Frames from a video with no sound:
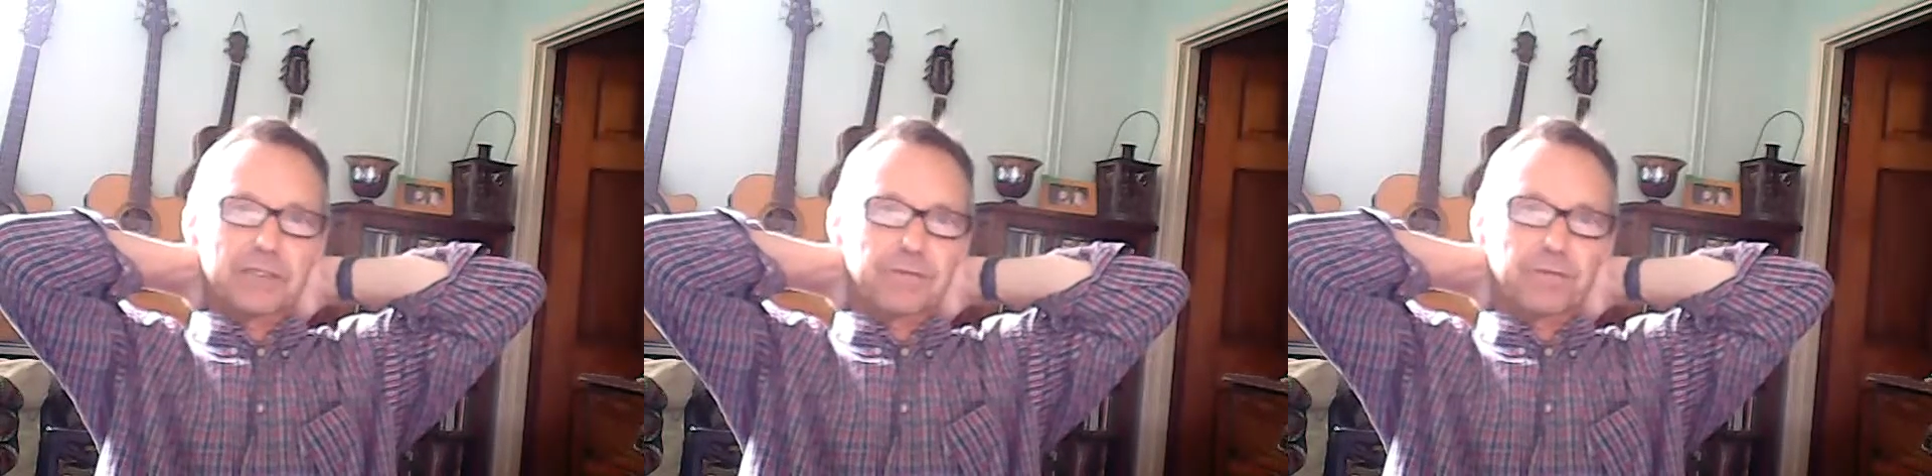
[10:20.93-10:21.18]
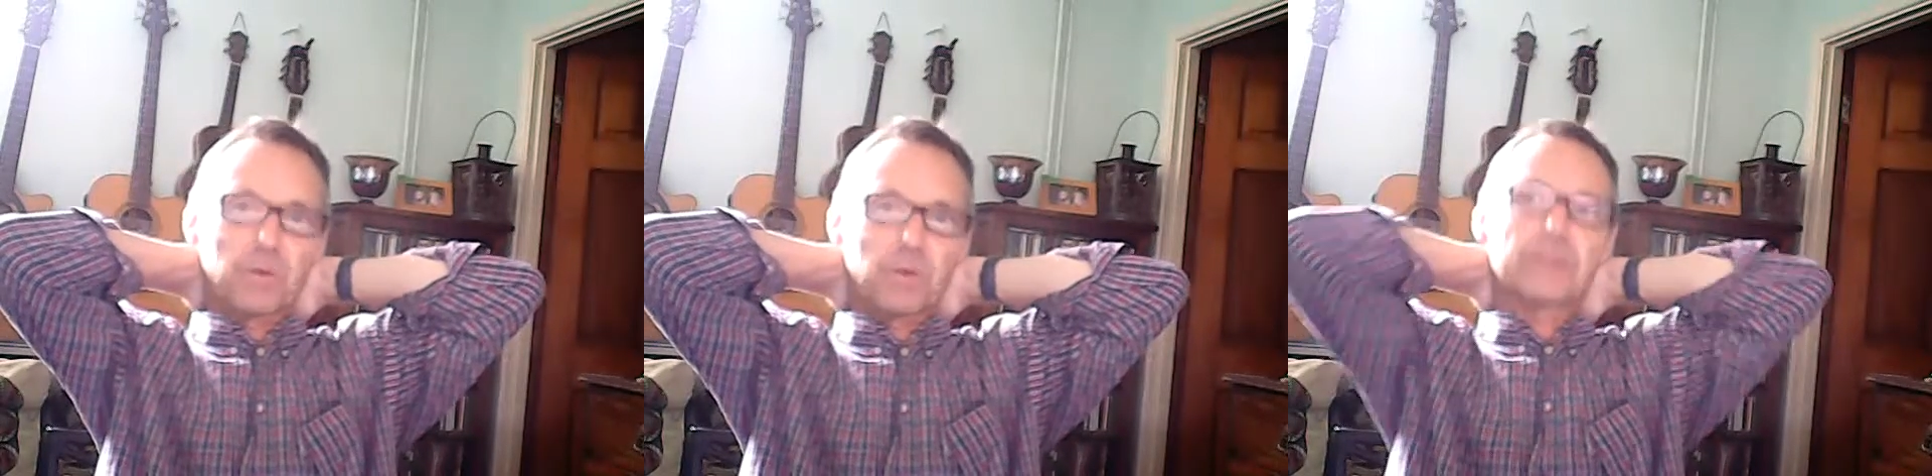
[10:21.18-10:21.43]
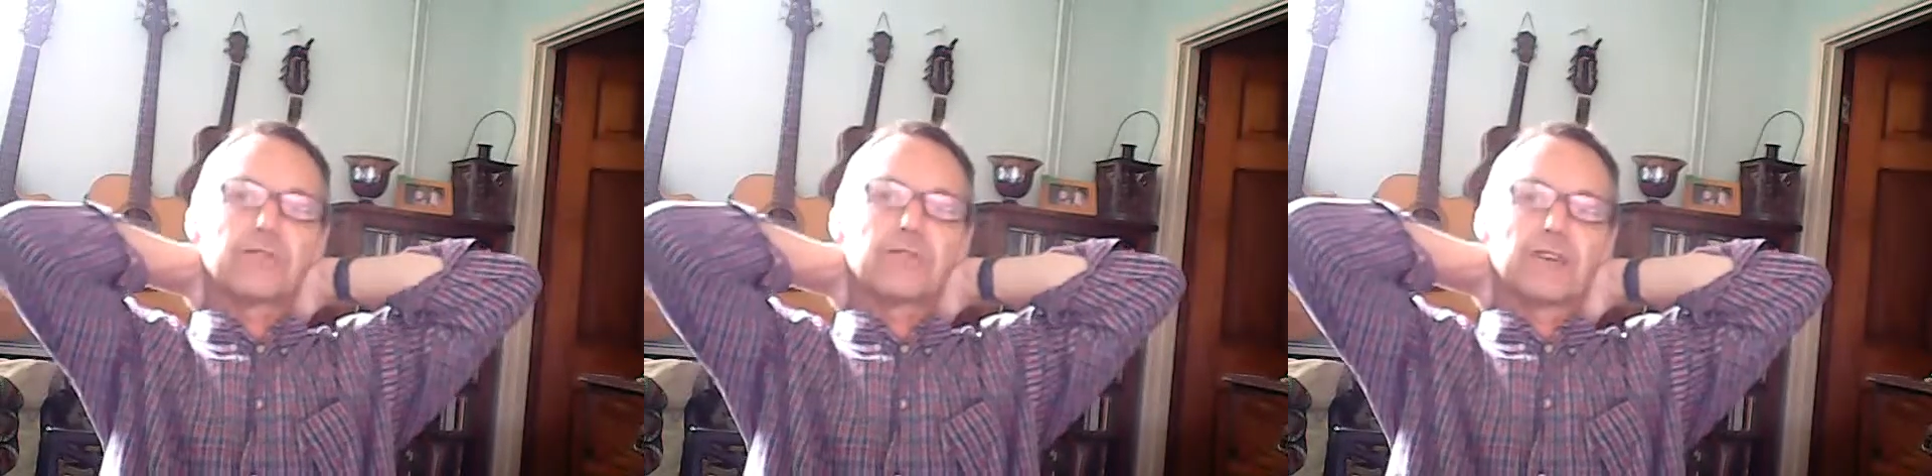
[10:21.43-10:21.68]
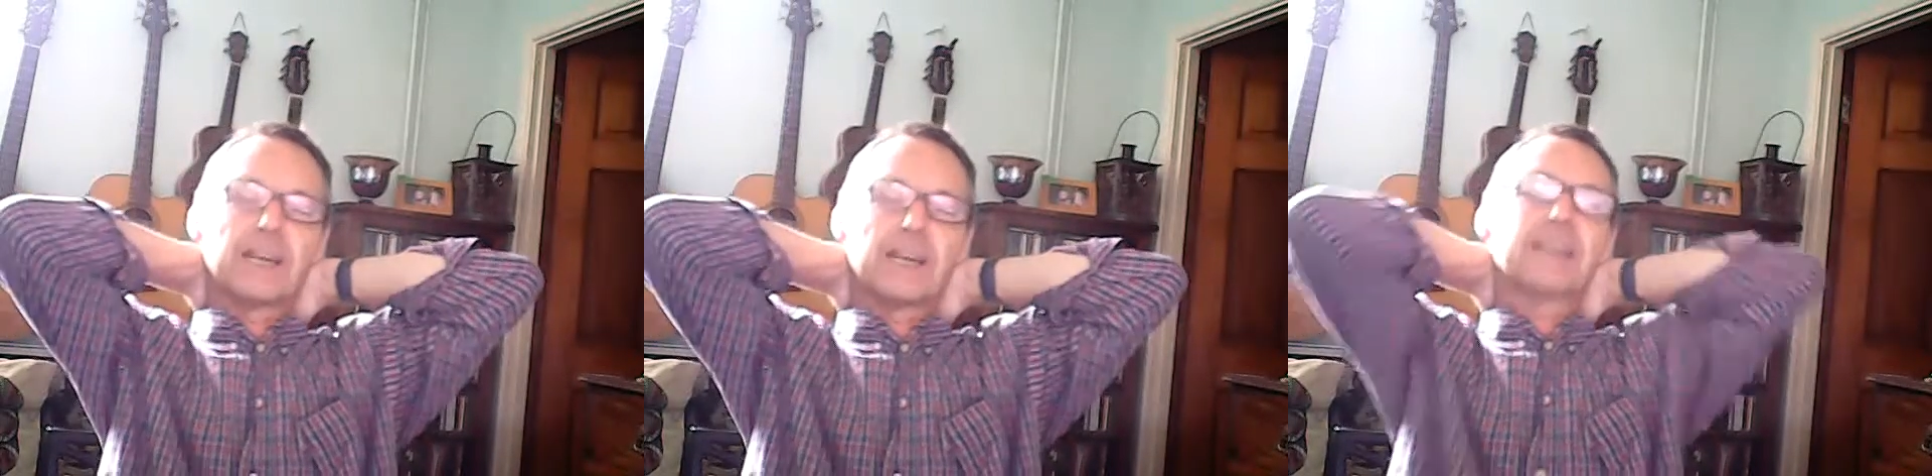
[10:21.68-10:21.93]

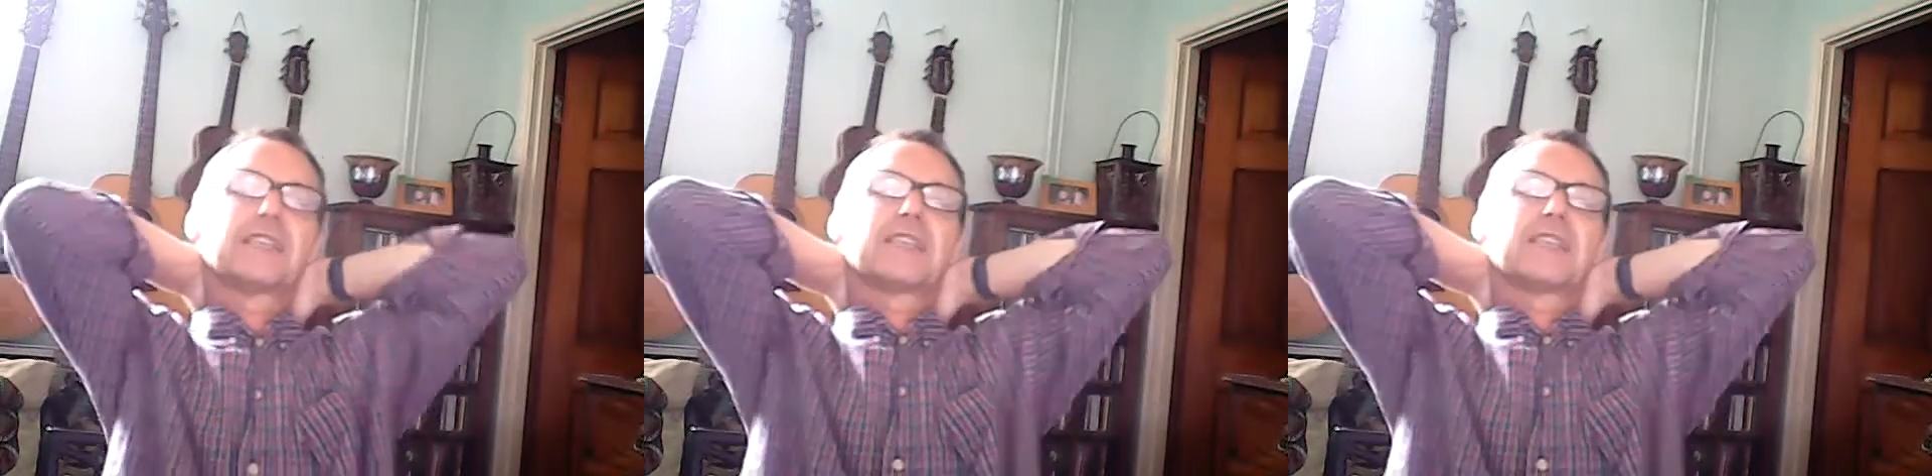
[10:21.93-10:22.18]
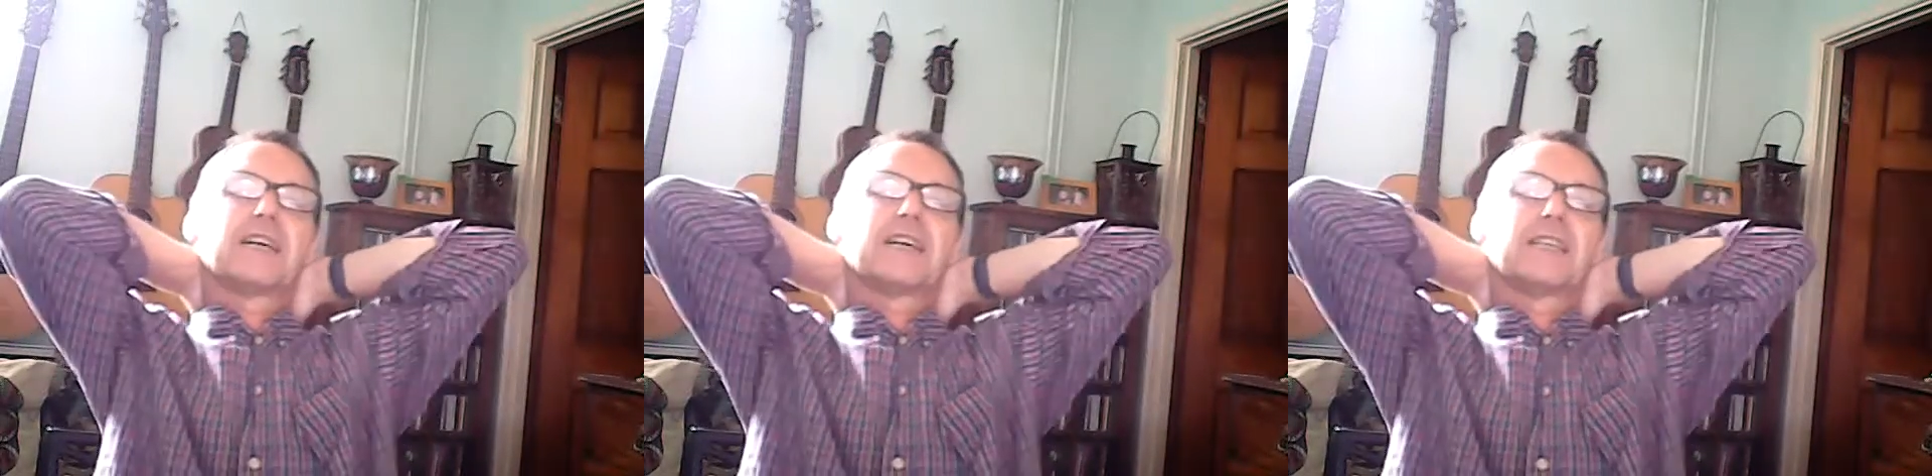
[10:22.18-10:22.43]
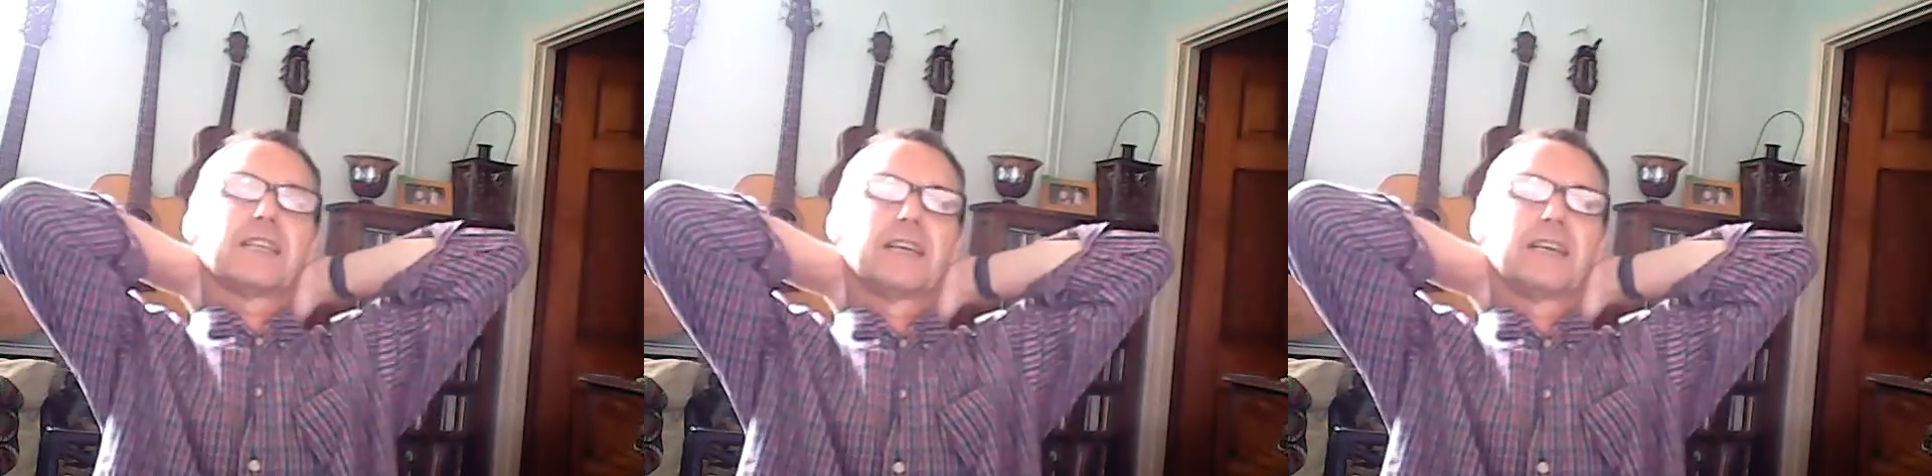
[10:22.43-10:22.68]
wonderfully entertaining.